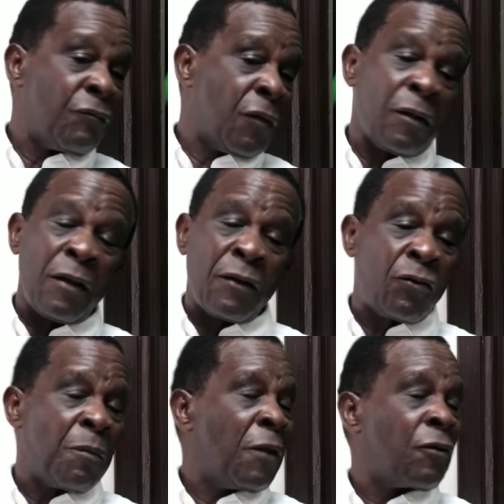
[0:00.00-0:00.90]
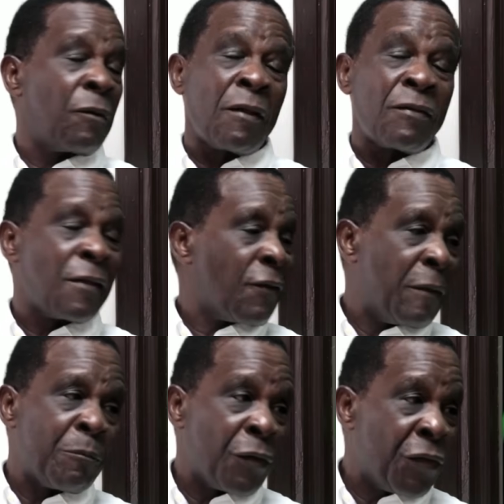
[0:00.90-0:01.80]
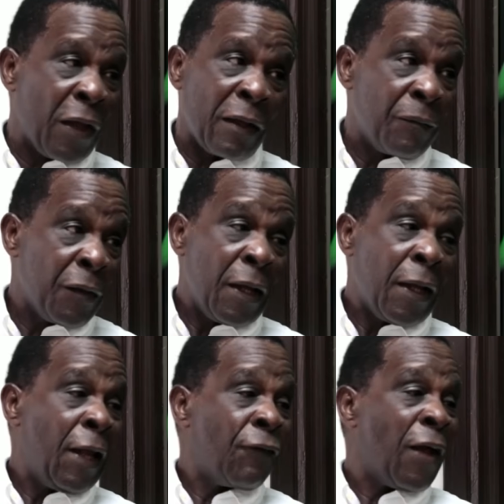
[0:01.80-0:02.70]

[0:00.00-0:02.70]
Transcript: it, to me, this is a simple thing. If